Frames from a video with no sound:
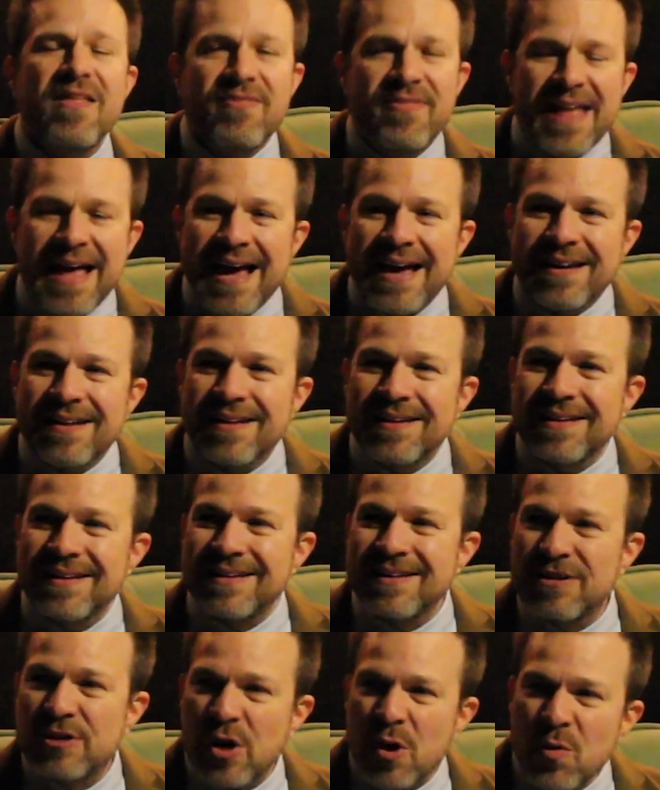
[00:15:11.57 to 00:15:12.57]
that
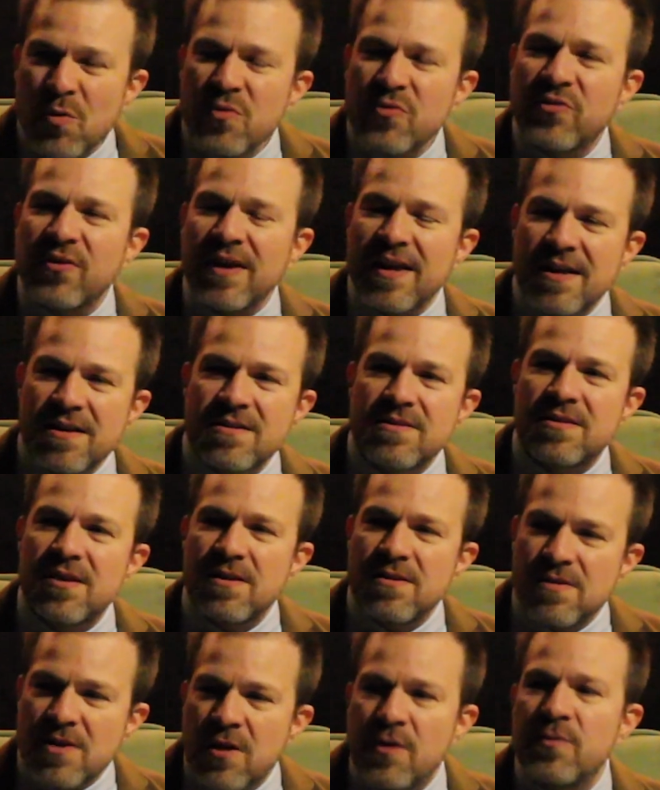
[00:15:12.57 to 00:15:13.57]
goes into
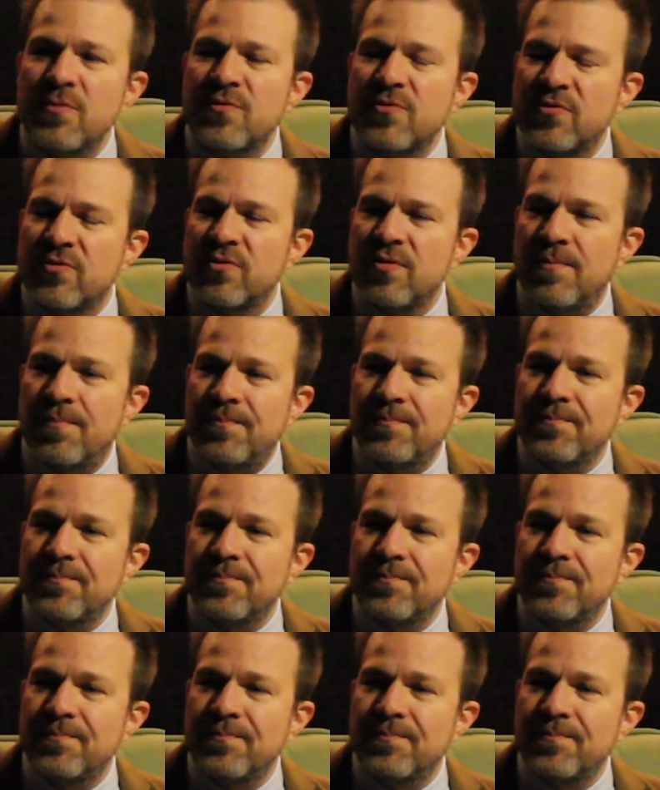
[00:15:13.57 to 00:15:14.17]
notes